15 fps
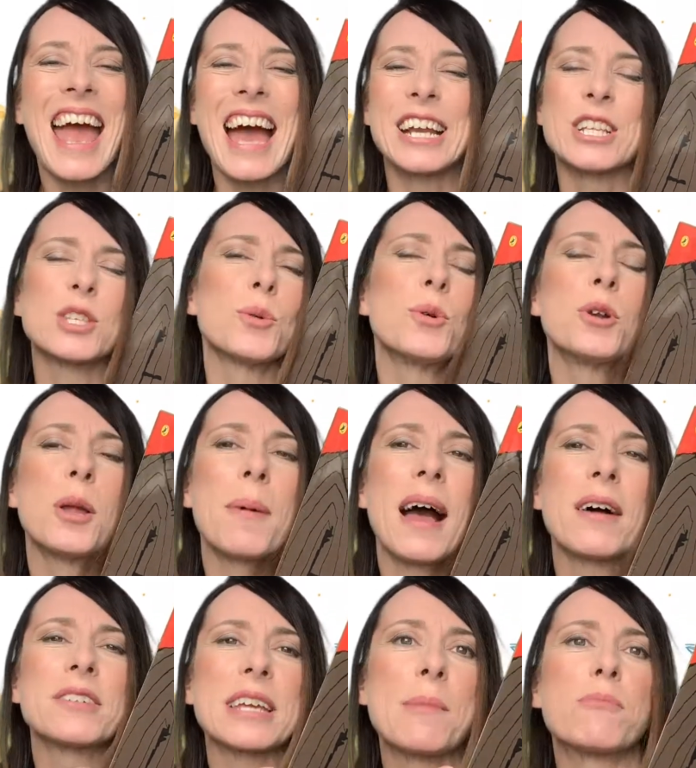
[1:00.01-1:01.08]
And it's all
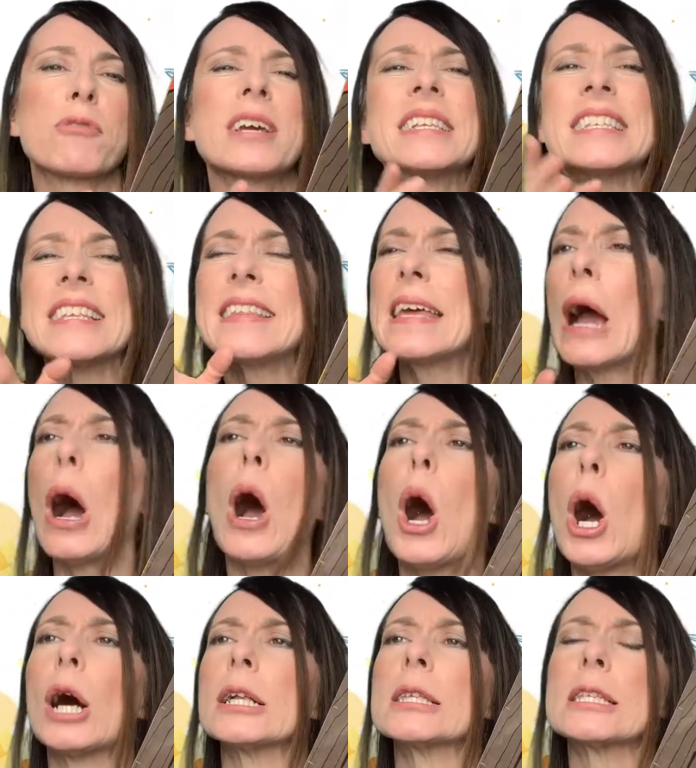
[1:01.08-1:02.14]
about embracing the
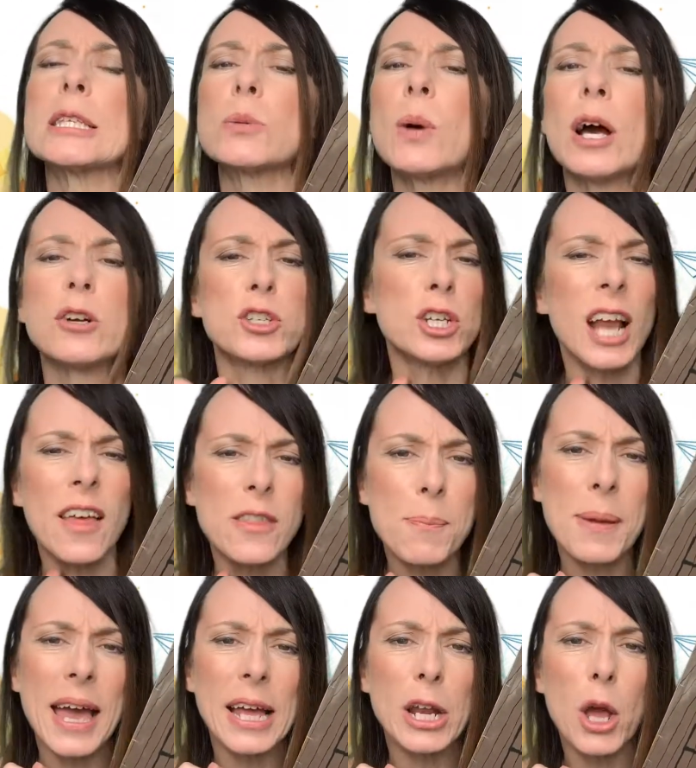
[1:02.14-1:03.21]
arts as well. Do you like the
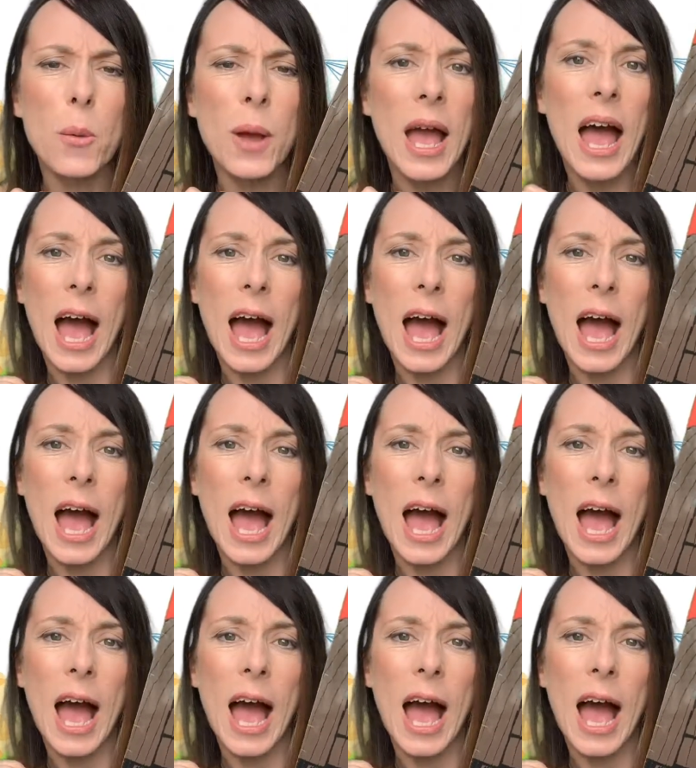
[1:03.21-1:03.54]
piano?